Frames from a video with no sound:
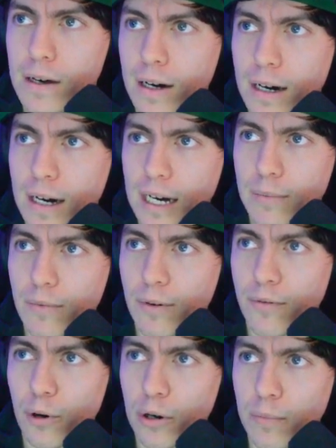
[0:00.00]
I'm
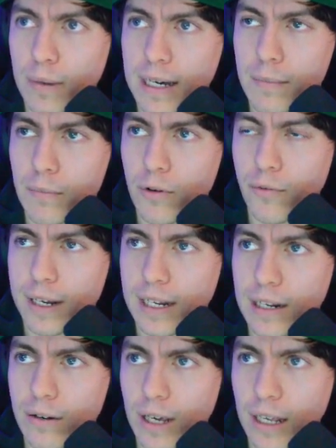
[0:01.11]
throwing my move right here
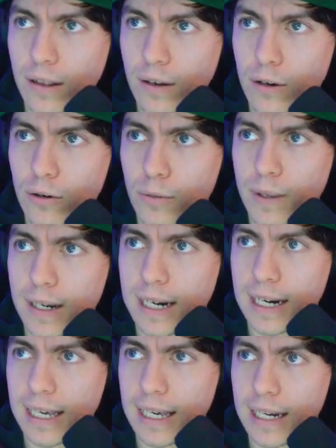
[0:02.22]
in the hope that I
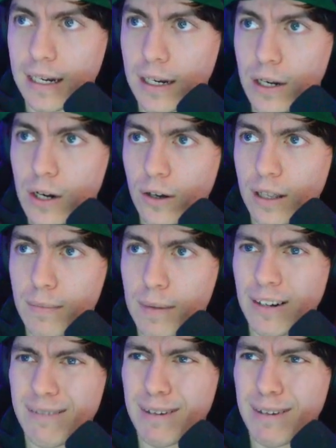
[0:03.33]
can knock them out, but